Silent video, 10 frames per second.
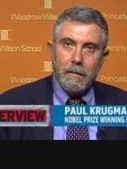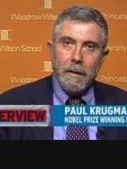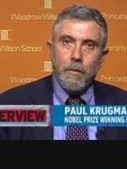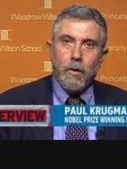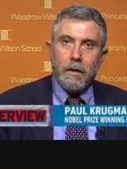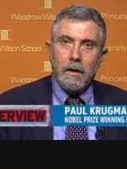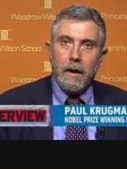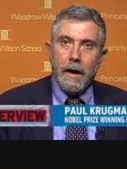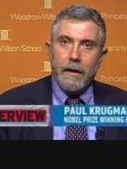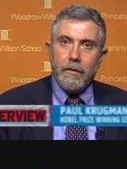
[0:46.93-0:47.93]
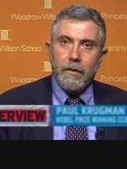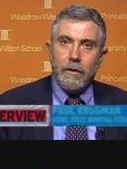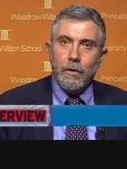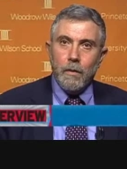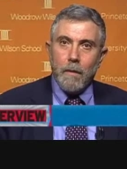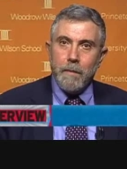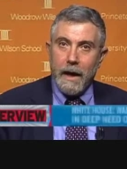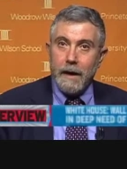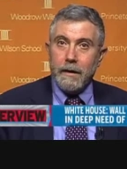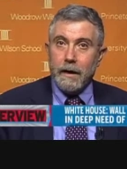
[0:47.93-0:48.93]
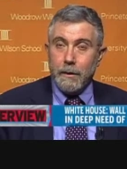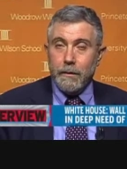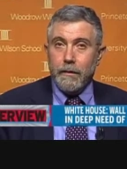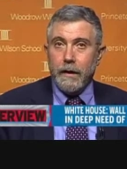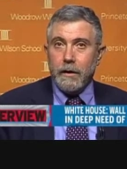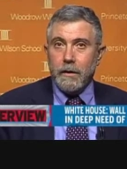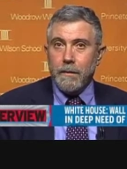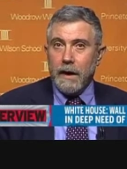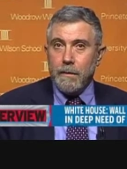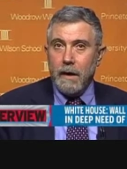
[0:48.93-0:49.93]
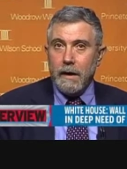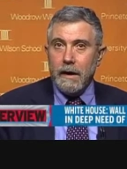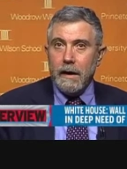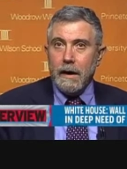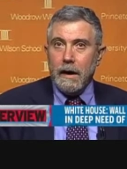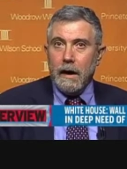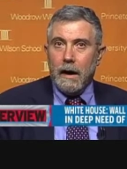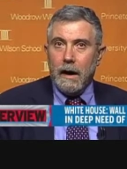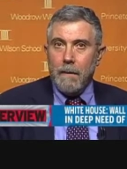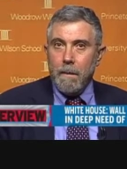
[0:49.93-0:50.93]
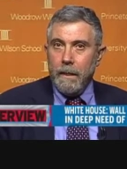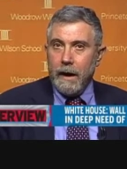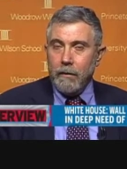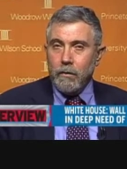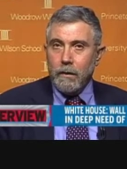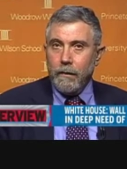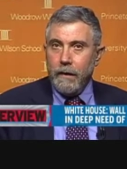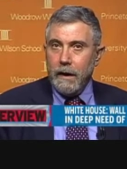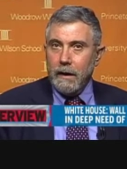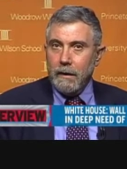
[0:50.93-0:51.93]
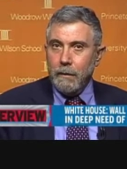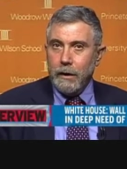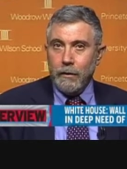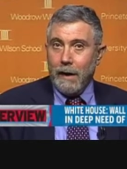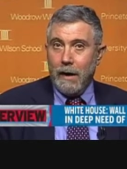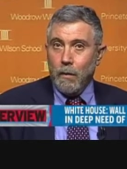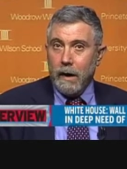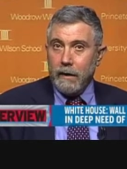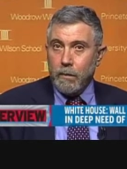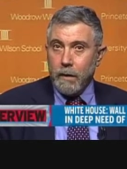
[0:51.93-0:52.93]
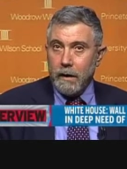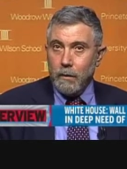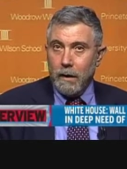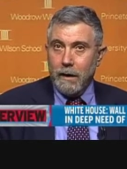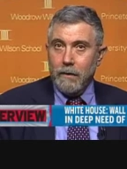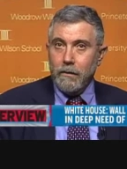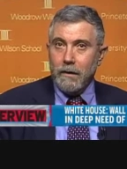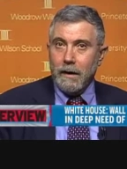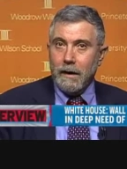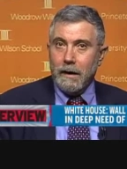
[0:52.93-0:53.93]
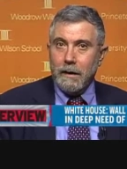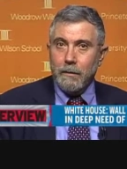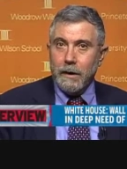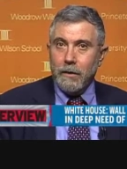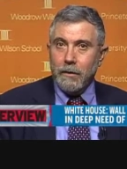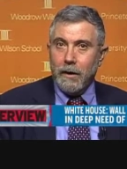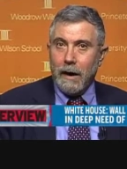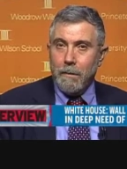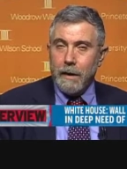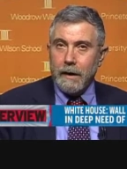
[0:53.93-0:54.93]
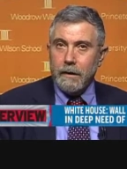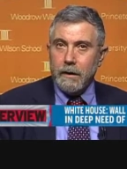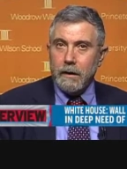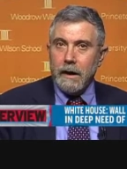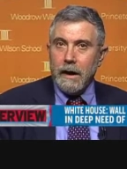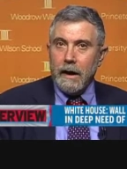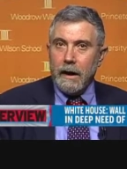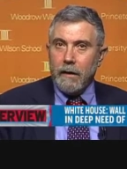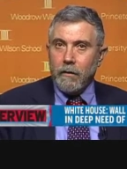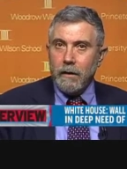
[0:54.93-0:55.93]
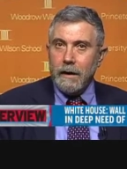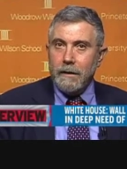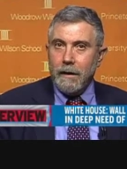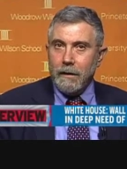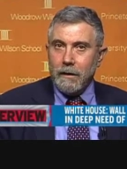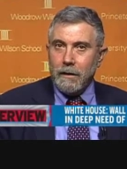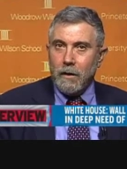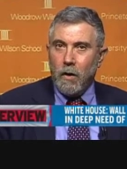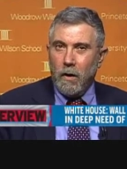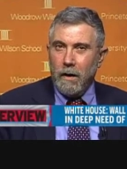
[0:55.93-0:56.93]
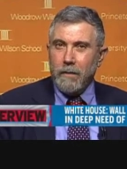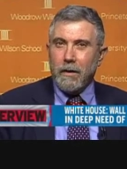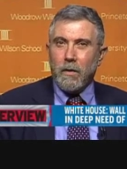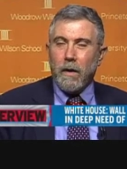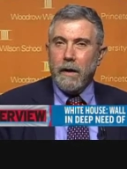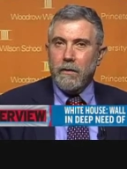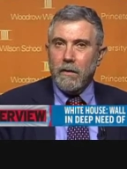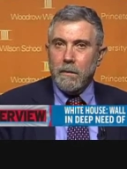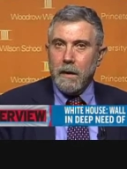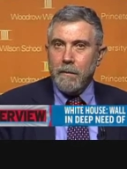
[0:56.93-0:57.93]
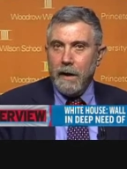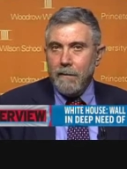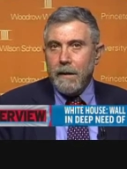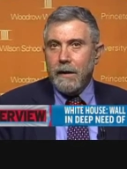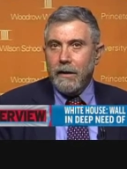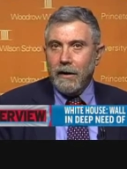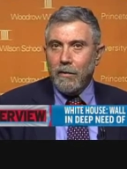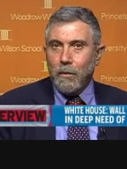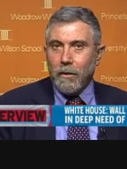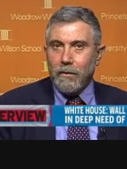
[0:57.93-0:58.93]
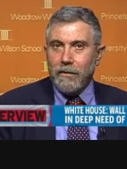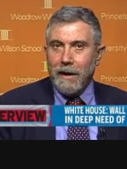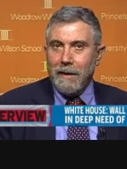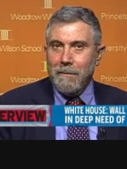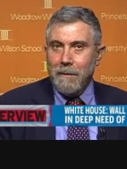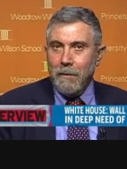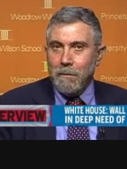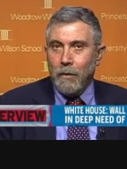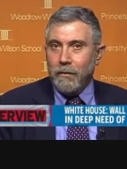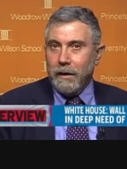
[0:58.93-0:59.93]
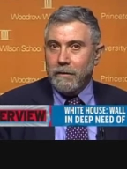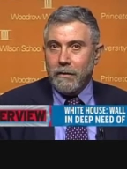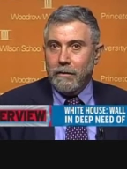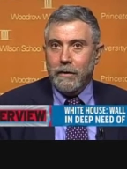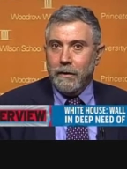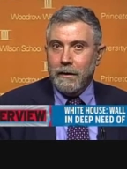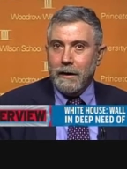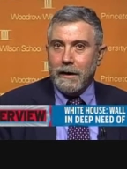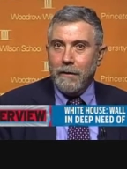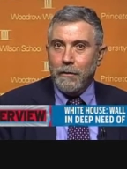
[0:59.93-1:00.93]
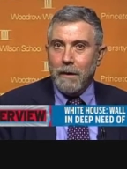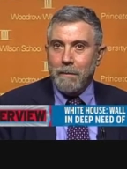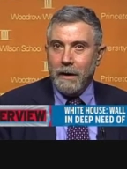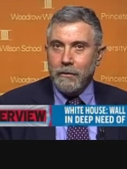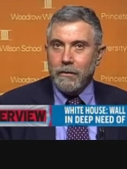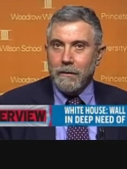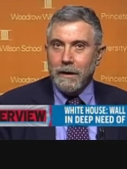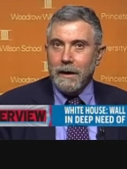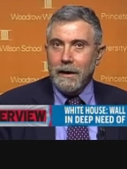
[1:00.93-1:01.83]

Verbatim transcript: important clients who were betting that they would fail could make money. That sort of thing, we don't know how widespread it was. We don't know how big a deal. It certainly didn't cause the crisis, but it may have made things worse, and mostly it just, you know, it gives you a picture of